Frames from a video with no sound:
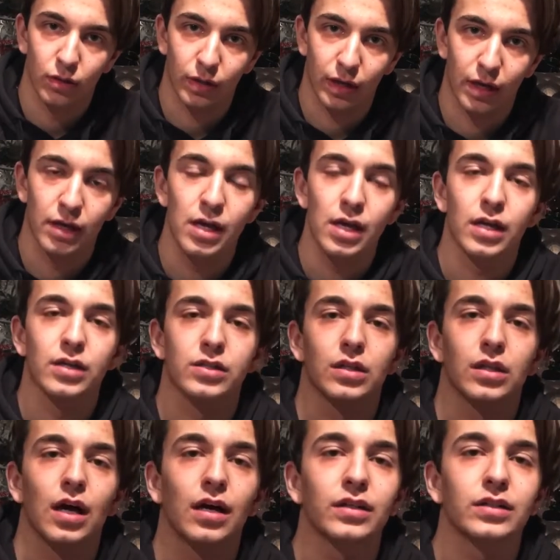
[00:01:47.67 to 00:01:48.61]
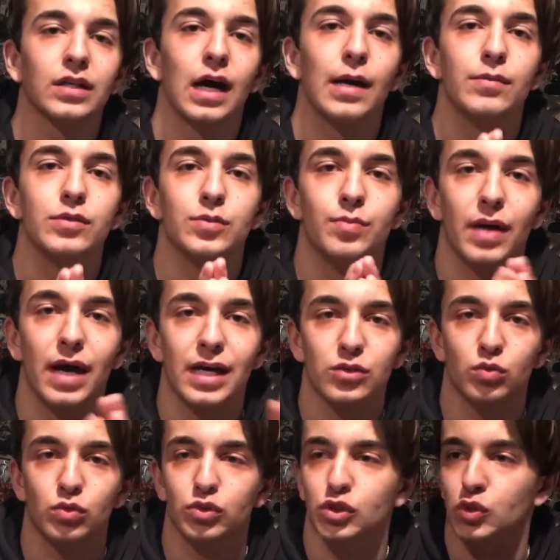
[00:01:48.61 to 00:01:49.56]
okay? Because a lot of times
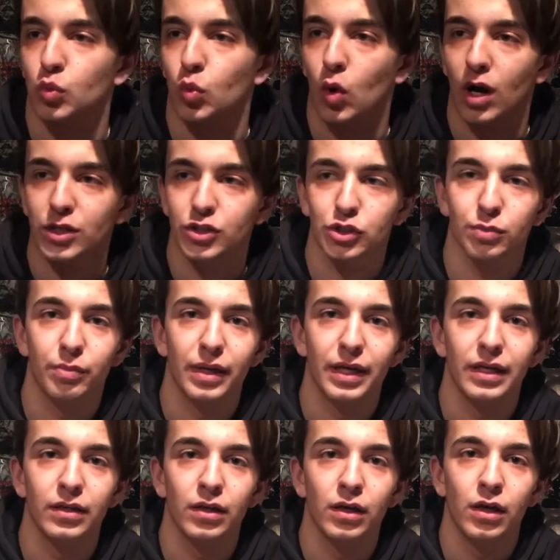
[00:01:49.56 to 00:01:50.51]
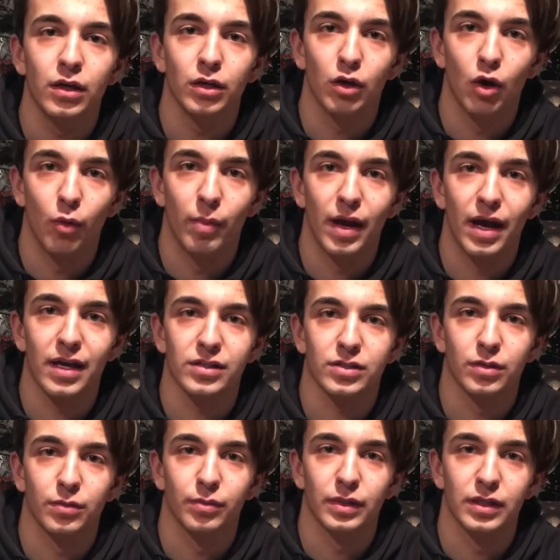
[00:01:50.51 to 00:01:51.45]
bass will just watch your bait, go
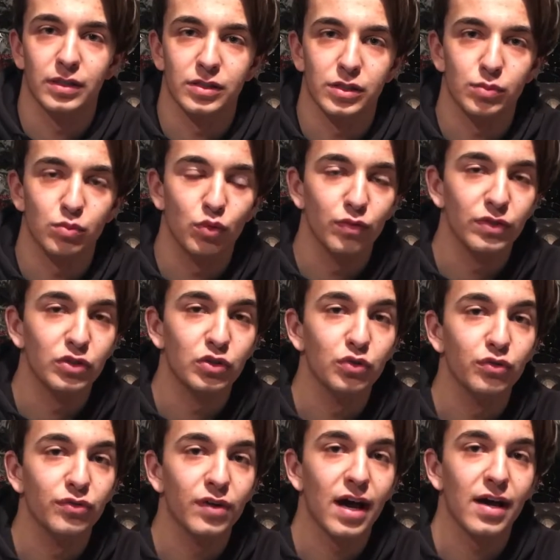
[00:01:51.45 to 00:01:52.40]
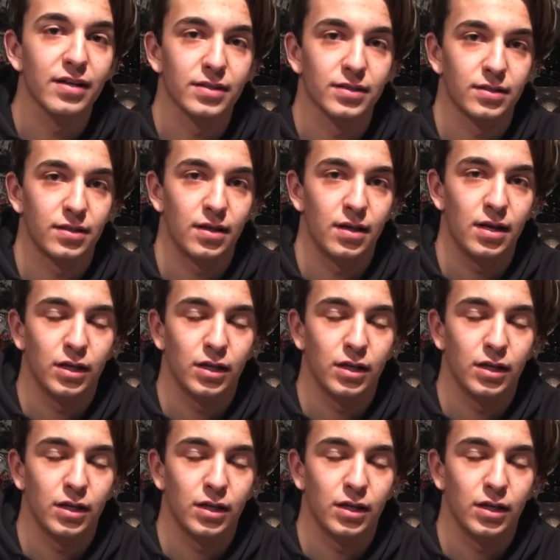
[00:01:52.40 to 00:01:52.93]
past them because it's moving too fast.